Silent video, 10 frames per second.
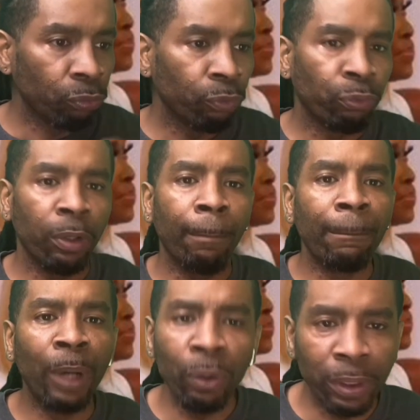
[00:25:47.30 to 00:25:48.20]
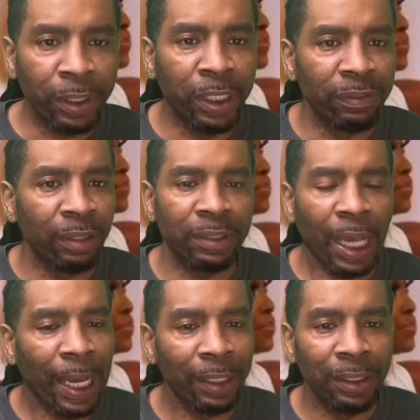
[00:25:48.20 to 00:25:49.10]
remotely gives us the
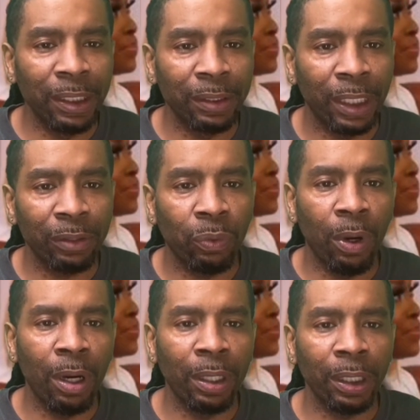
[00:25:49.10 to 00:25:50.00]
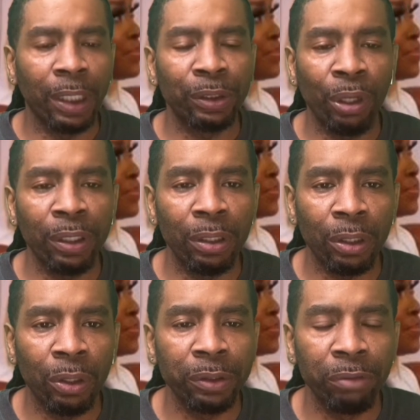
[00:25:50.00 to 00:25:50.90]
idea that Quad and Toya are
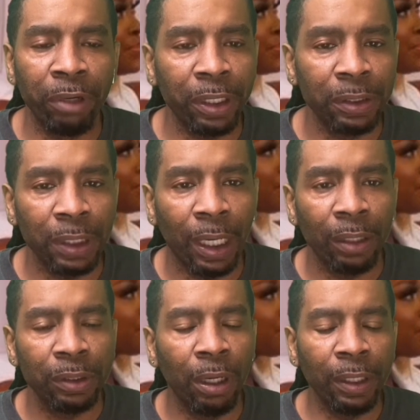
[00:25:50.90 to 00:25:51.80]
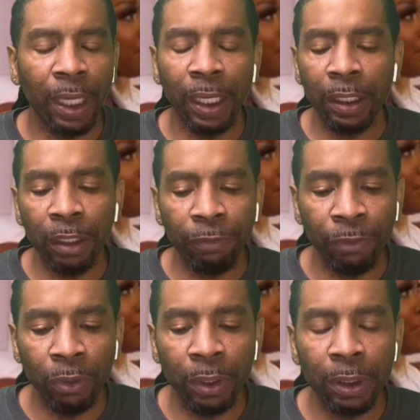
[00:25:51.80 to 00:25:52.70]
going to reconcile. Toya ain't here
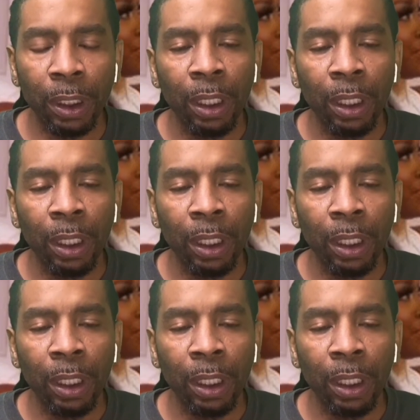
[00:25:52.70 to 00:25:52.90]
for it.